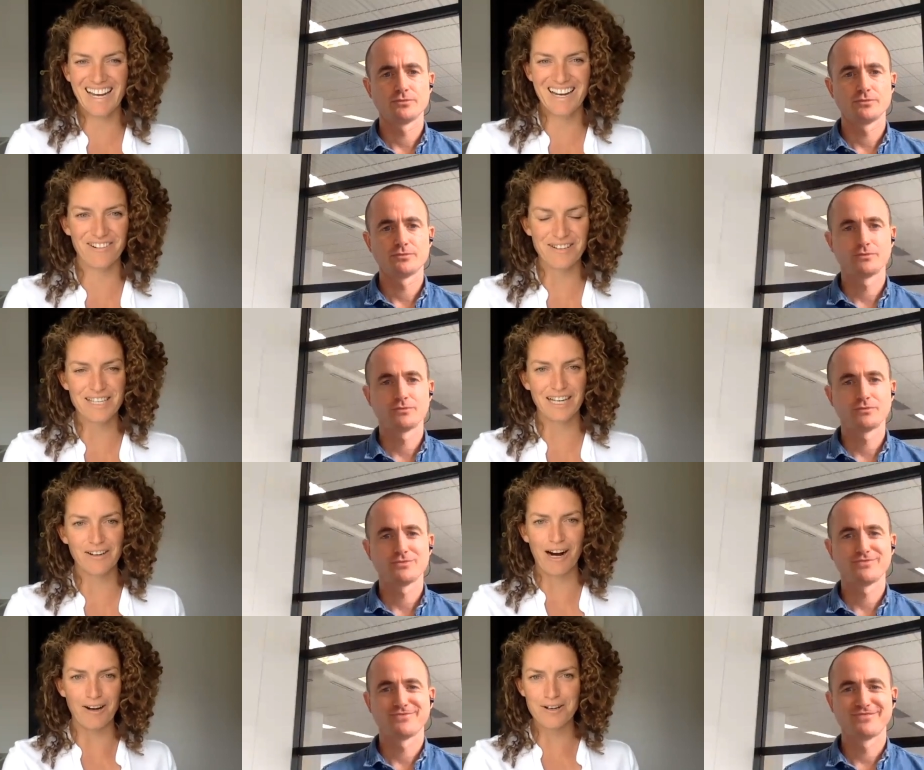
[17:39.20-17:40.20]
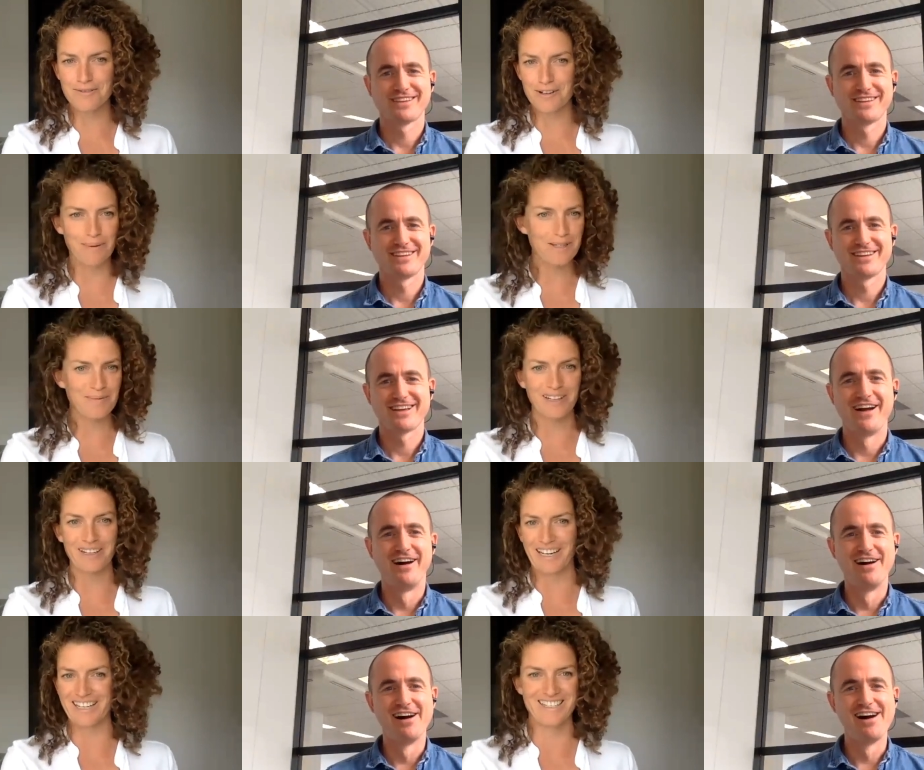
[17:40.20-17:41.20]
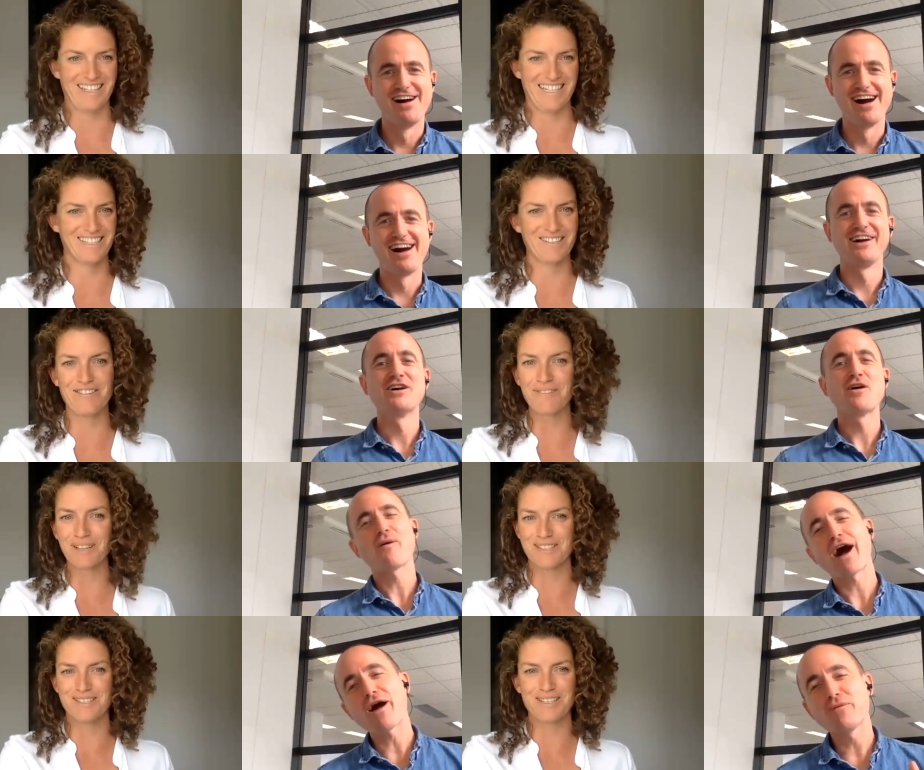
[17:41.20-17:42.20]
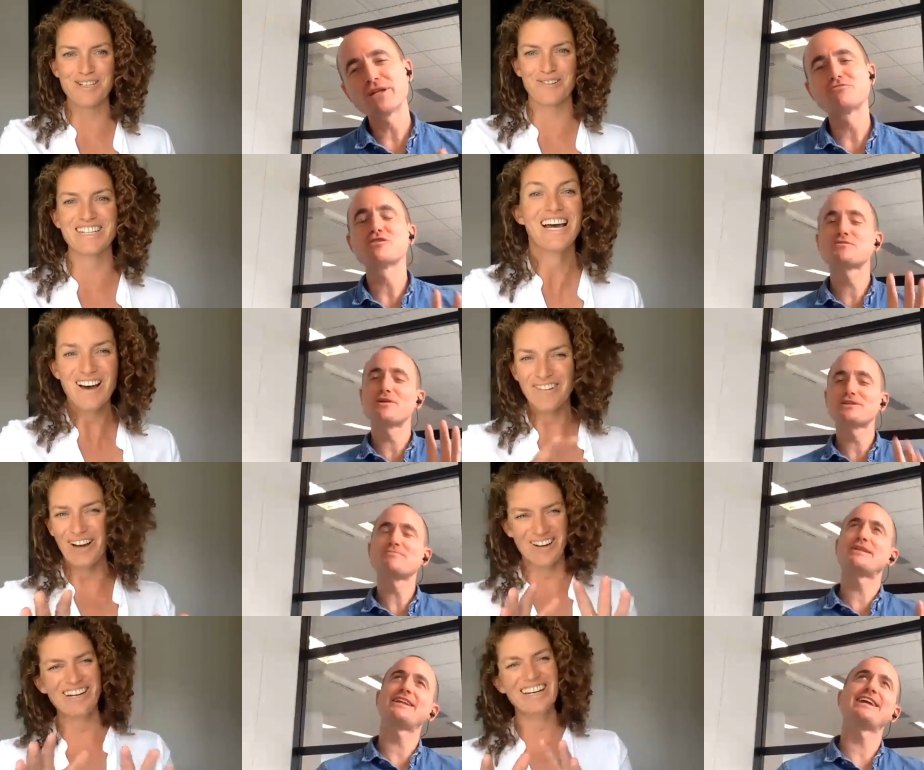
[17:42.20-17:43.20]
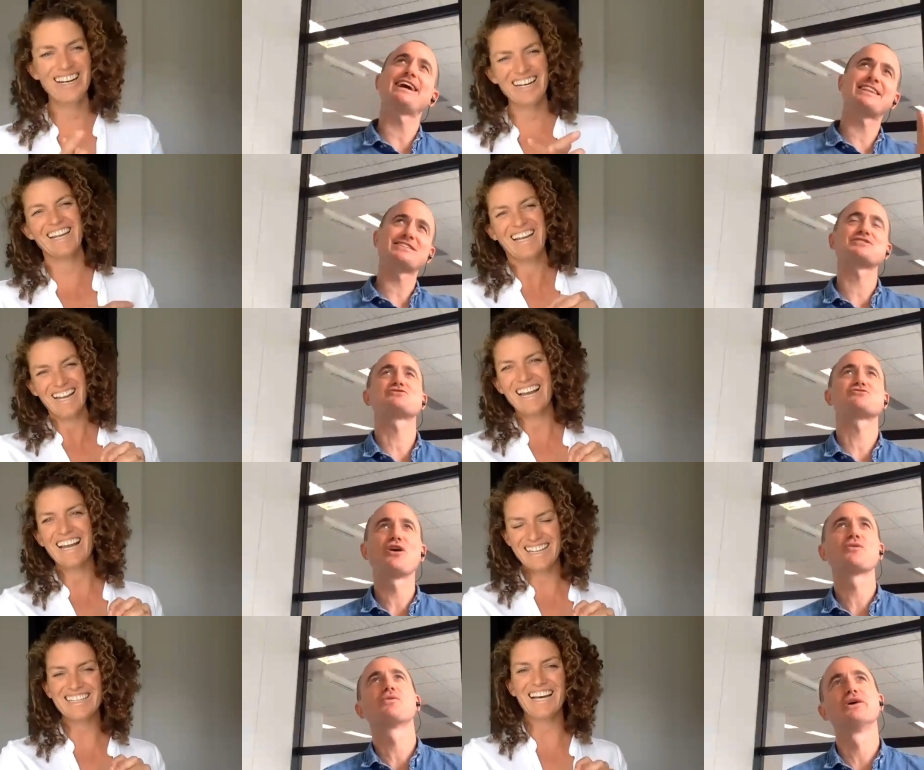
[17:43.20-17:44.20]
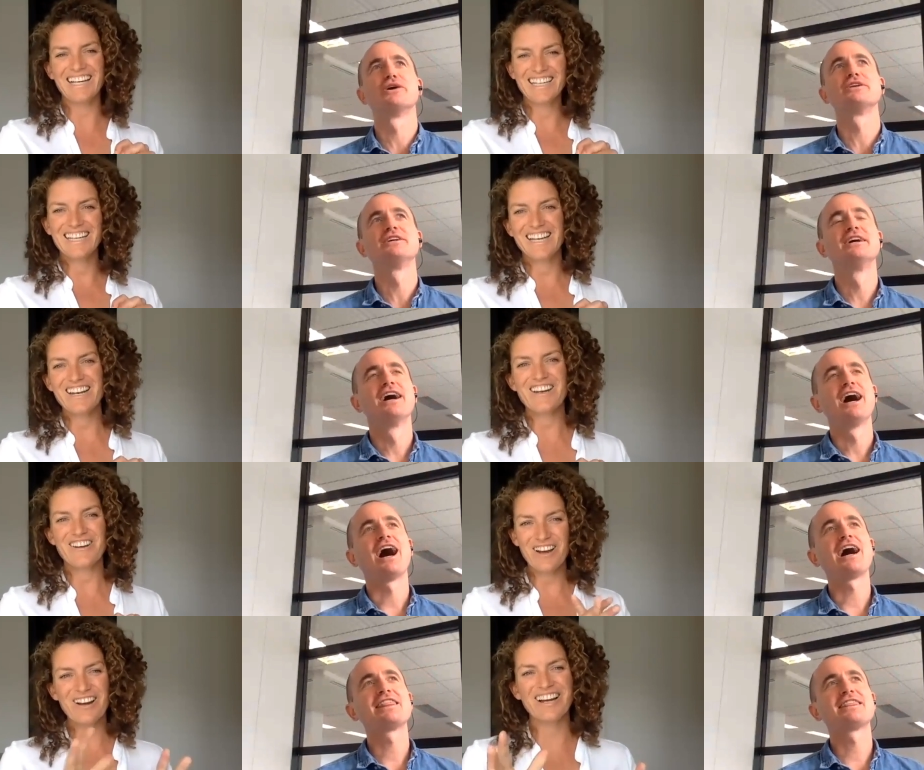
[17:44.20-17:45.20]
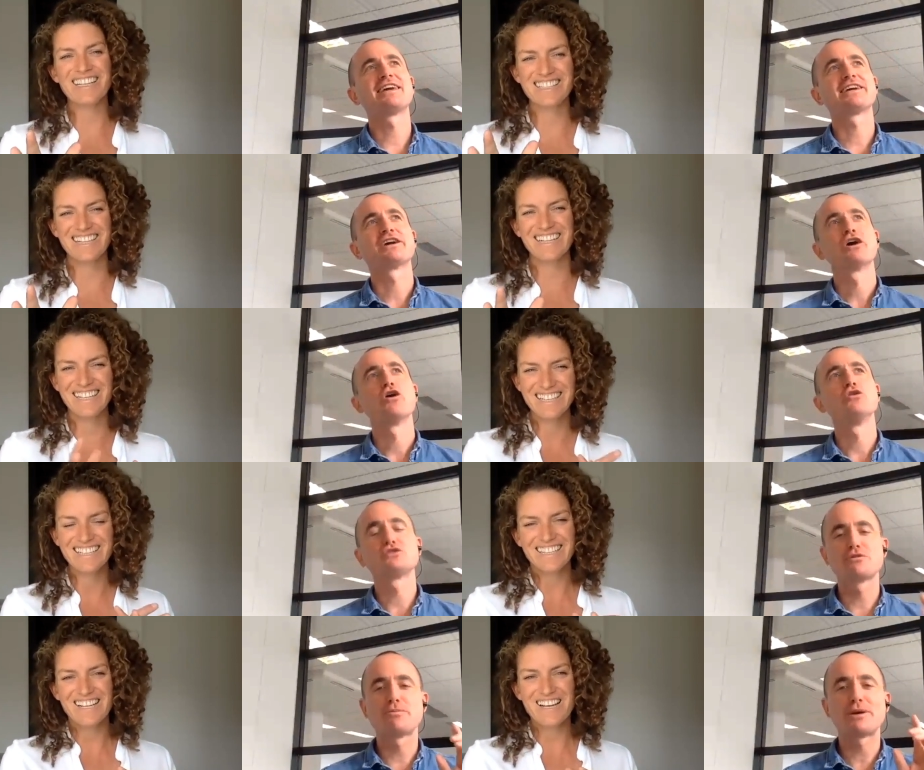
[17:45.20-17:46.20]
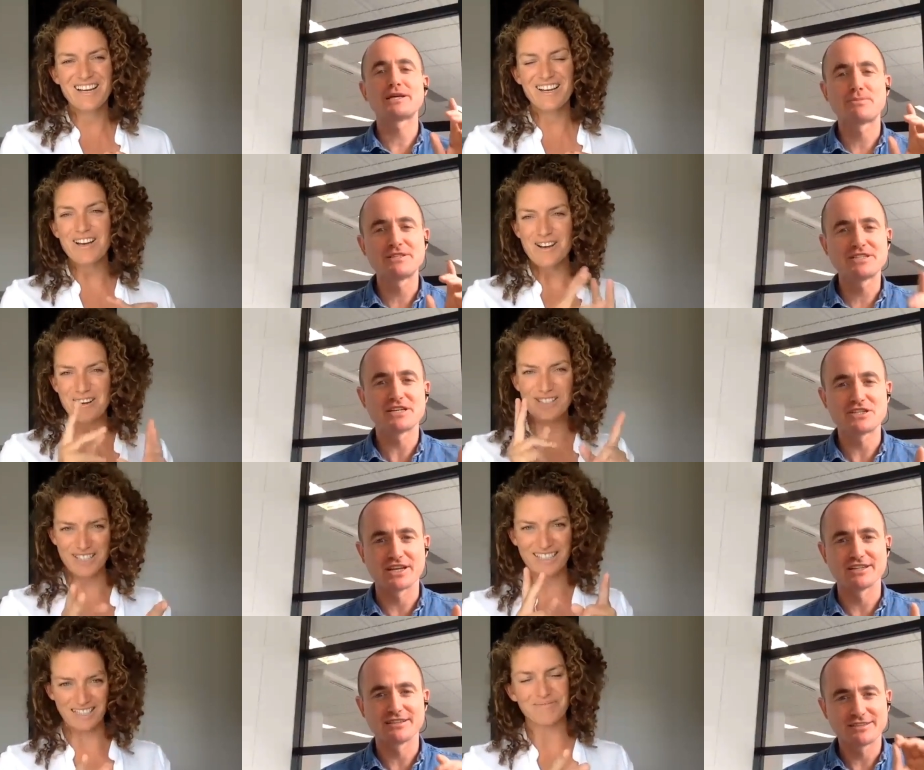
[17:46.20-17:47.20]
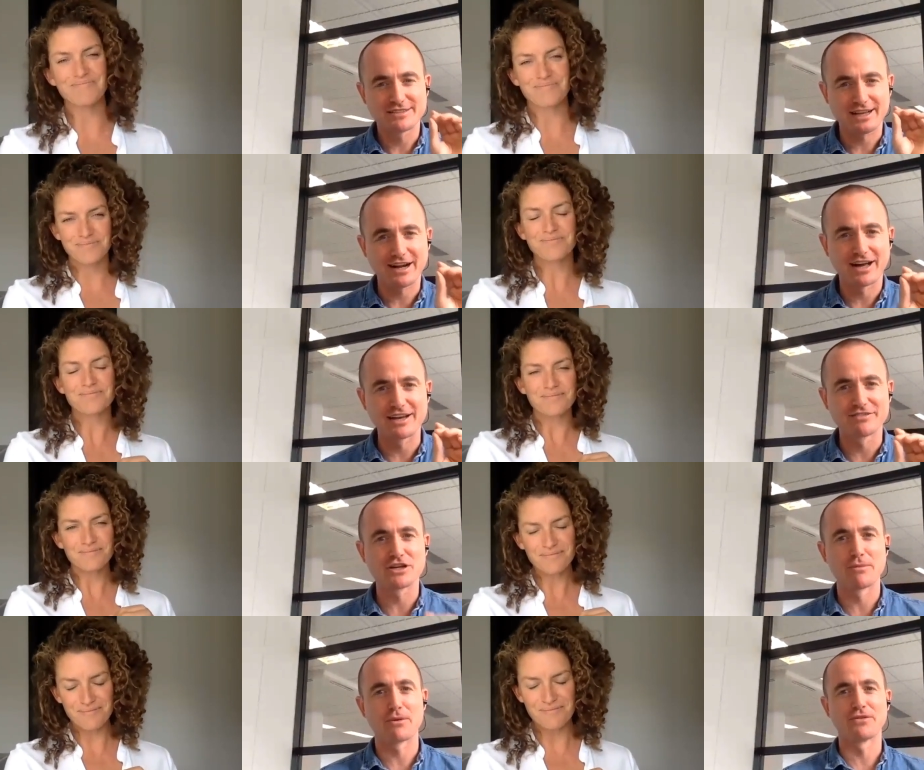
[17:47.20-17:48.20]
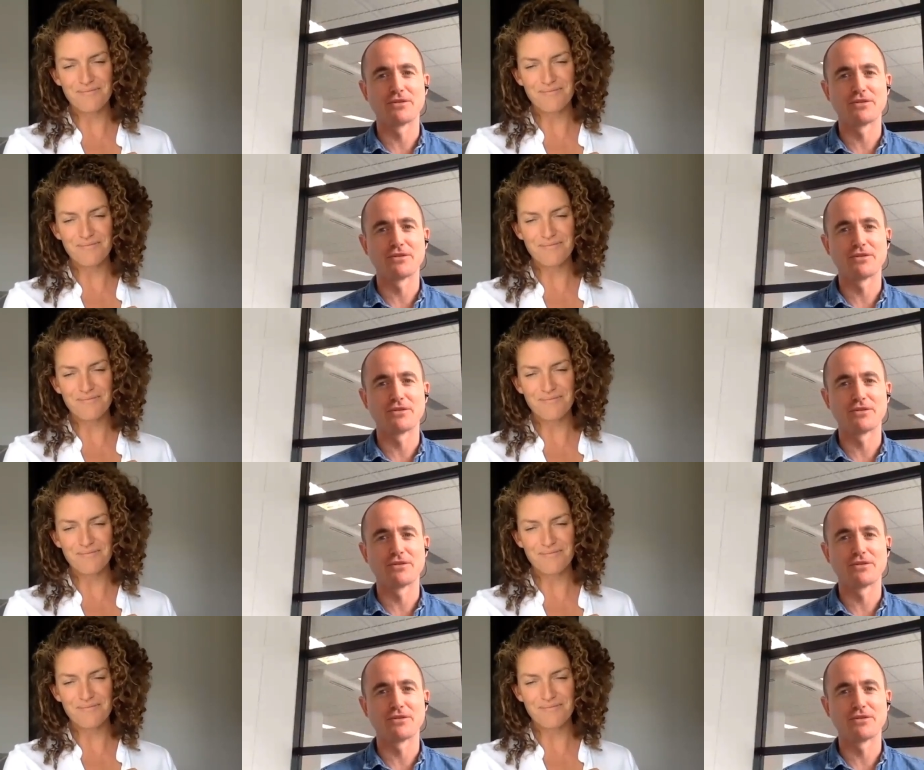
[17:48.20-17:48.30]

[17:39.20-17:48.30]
Speaker 1: everyone's like, right, whose responsibility is this to fix? Well, I would
Speaker 2: responsibility I think is a strong word no. I think who's the best positioned to kind of jump on